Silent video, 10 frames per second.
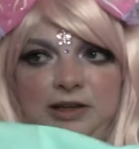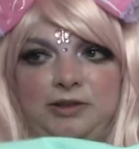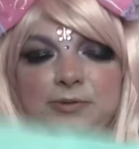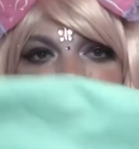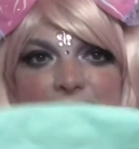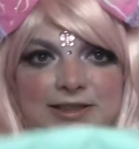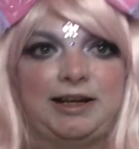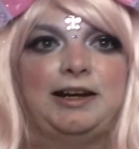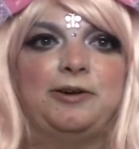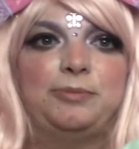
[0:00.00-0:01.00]
the right
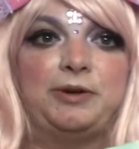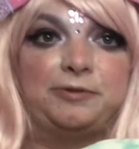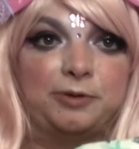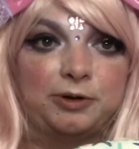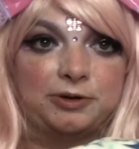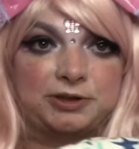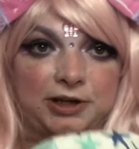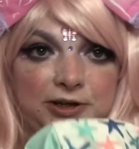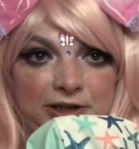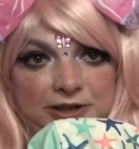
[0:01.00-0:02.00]
side out before
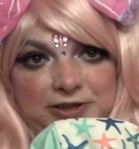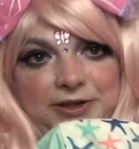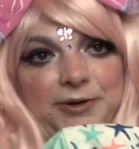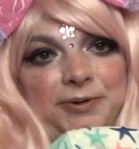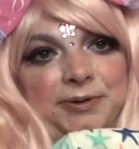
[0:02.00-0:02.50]
starting to sew.